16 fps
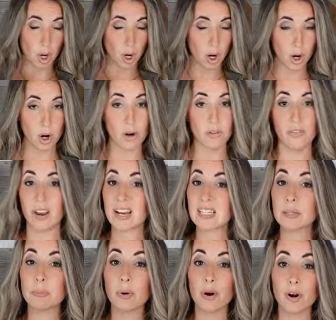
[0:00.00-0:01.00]

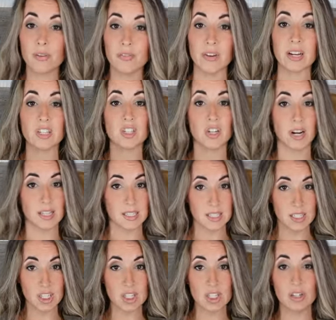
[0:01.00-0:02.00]
perfect, perfect
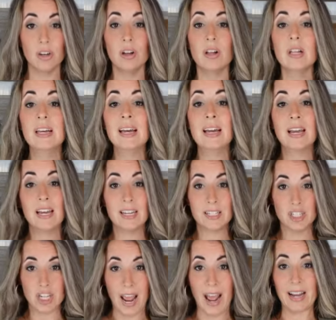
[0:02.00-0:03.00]
transitional
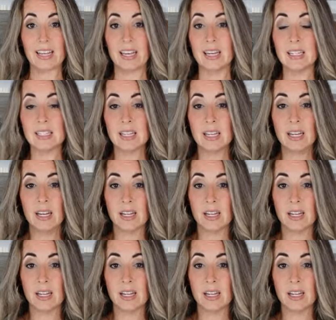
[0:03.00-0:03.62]
jacket,